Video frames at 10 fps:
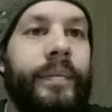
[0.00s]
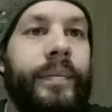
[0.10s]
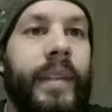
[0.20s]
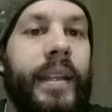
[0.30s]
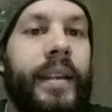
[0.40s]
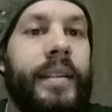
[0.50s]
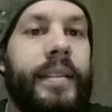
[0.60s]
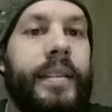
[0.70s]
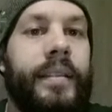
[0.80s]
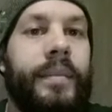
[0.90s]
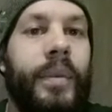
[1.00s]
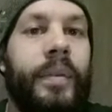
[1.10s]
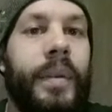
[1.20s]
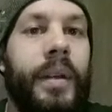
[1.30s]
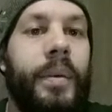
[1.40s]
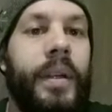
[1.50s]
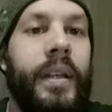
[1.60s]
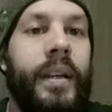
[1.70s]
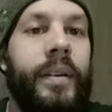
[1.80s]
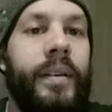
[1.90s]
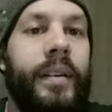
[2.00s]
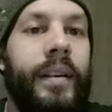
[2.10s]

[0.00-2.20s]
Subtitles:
Yes. Moving the queen out.